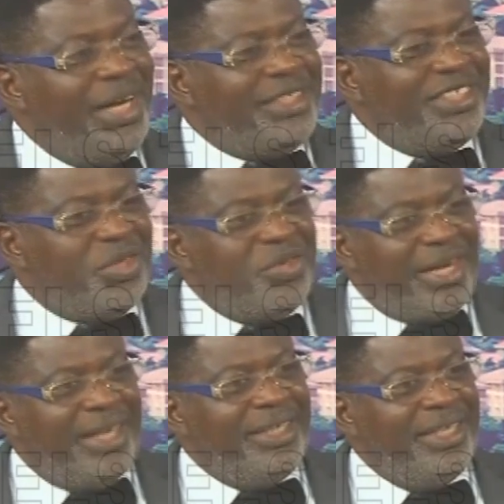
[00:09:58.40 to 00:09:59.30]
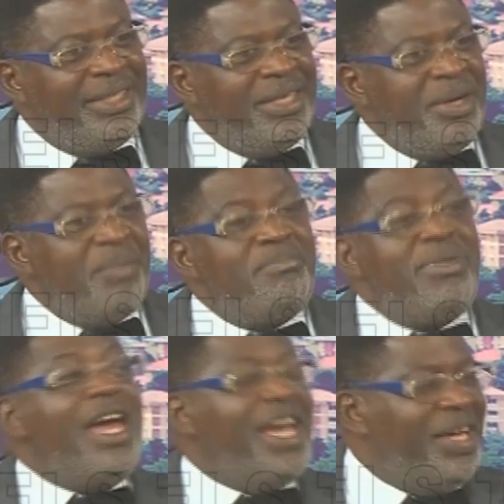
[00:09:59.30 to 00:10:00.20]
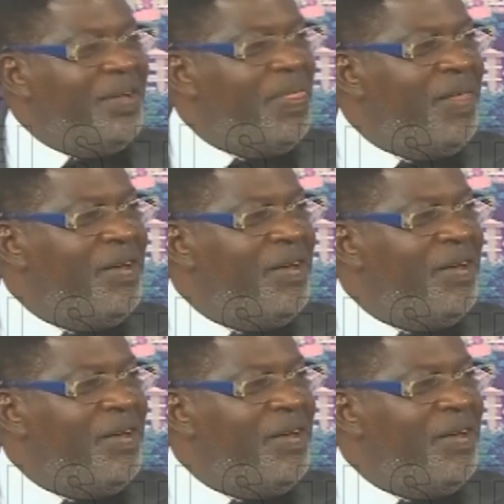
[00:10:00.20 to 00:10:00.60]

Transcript: elect his own candidate, may